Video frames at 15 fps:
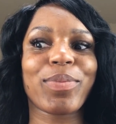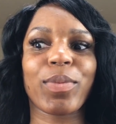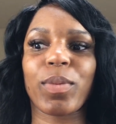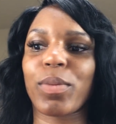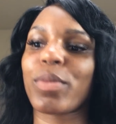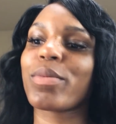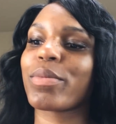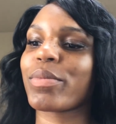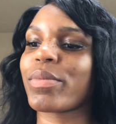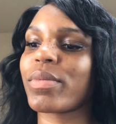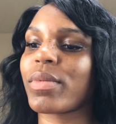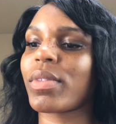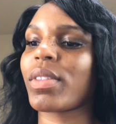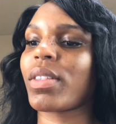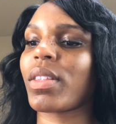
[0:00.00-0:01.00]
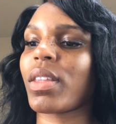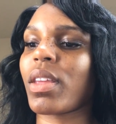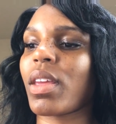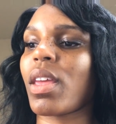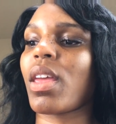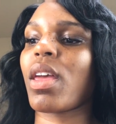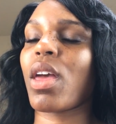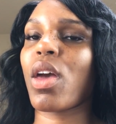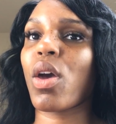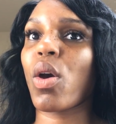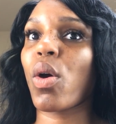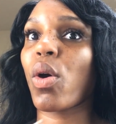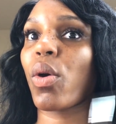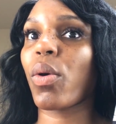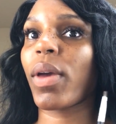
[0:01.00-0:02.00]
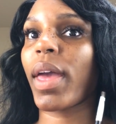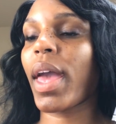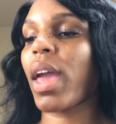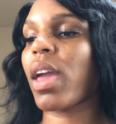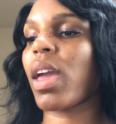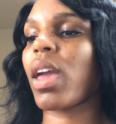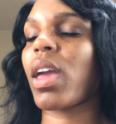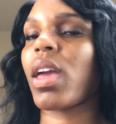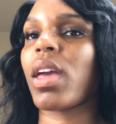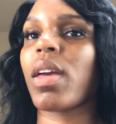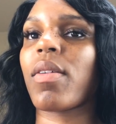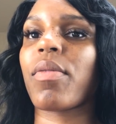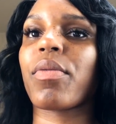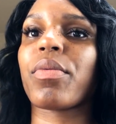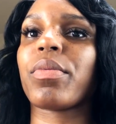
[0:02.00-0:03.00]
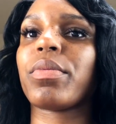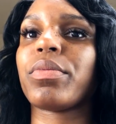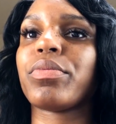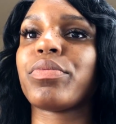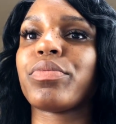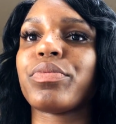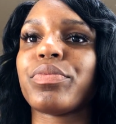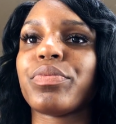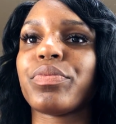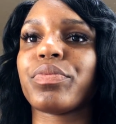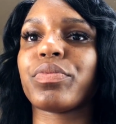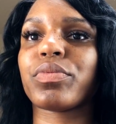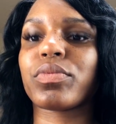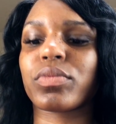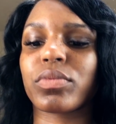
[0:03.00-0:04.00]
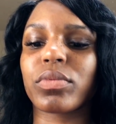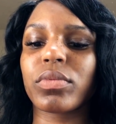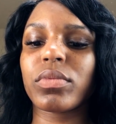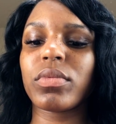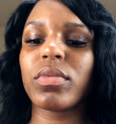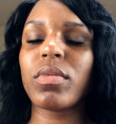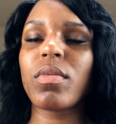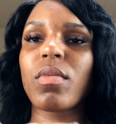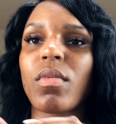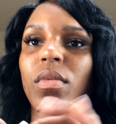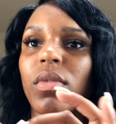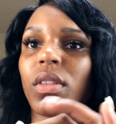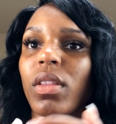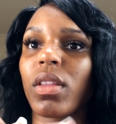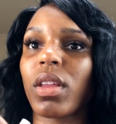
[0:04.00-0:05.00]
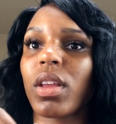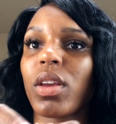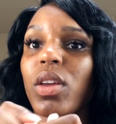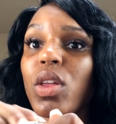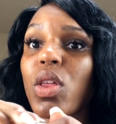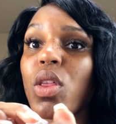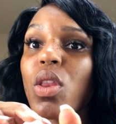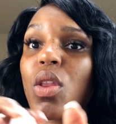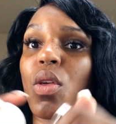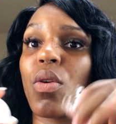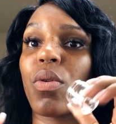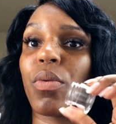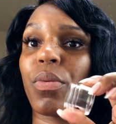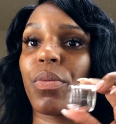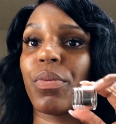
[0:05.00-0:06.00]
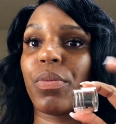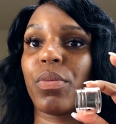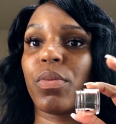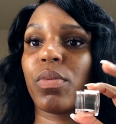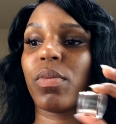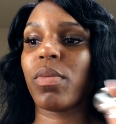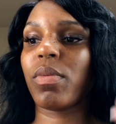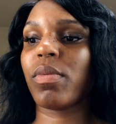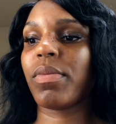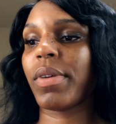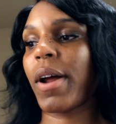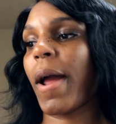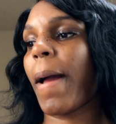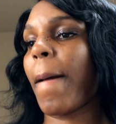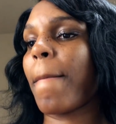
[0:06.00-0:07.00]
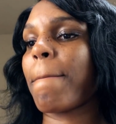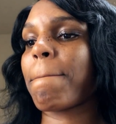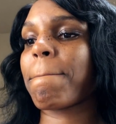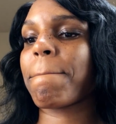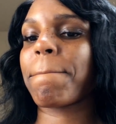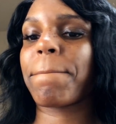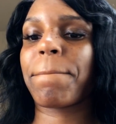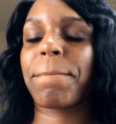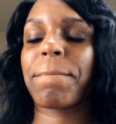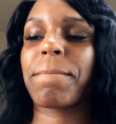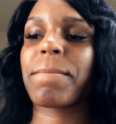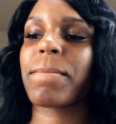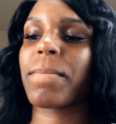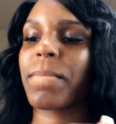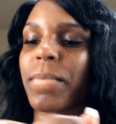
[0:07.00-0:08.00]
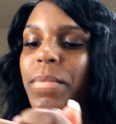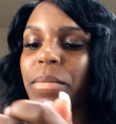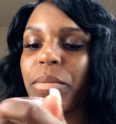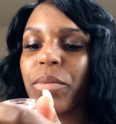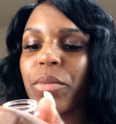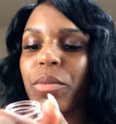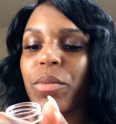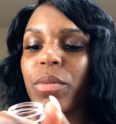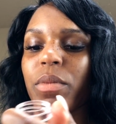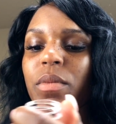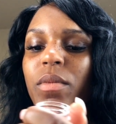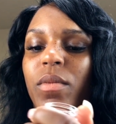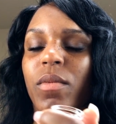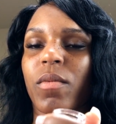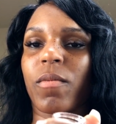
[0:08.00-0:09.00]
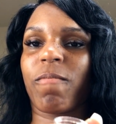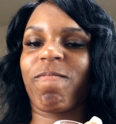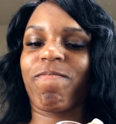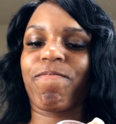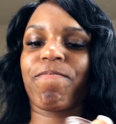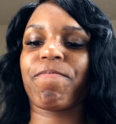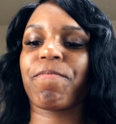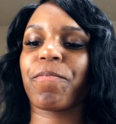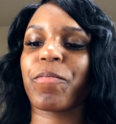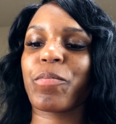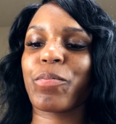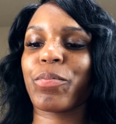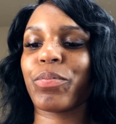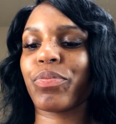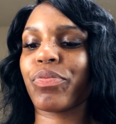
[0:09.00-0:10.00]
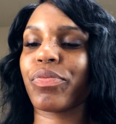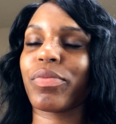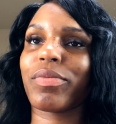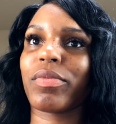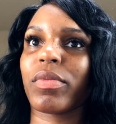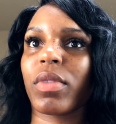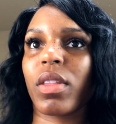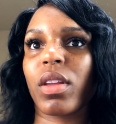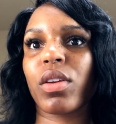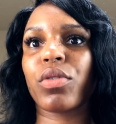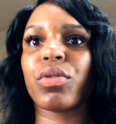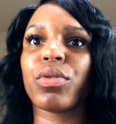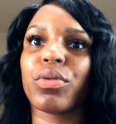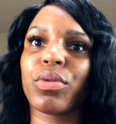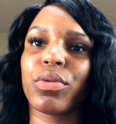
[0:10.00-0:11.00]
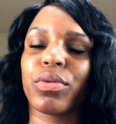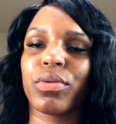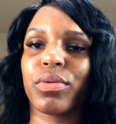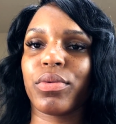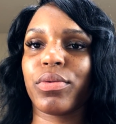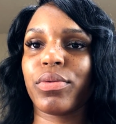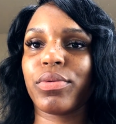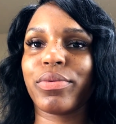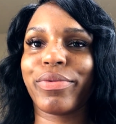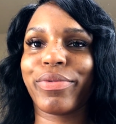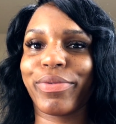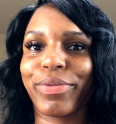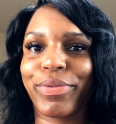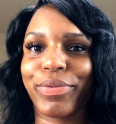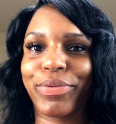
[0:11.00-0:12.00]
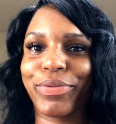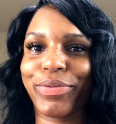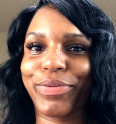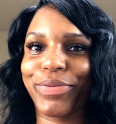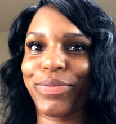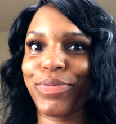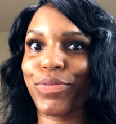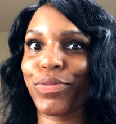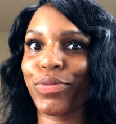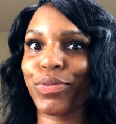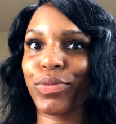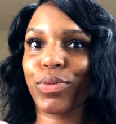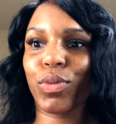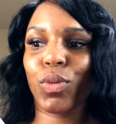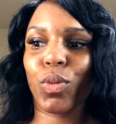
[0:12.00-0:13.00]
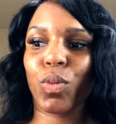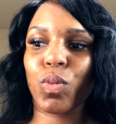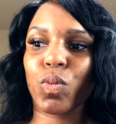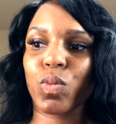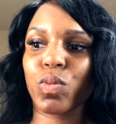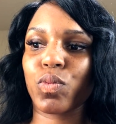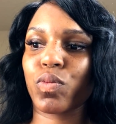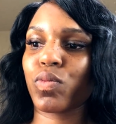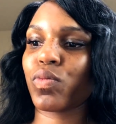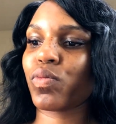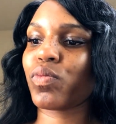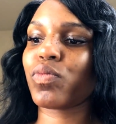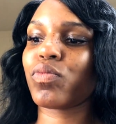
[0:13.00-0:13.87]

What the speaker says: All right, so the first thing that I'm actually going to do right now is shift mixing bowl, and I am opening the two products, the developer and the color,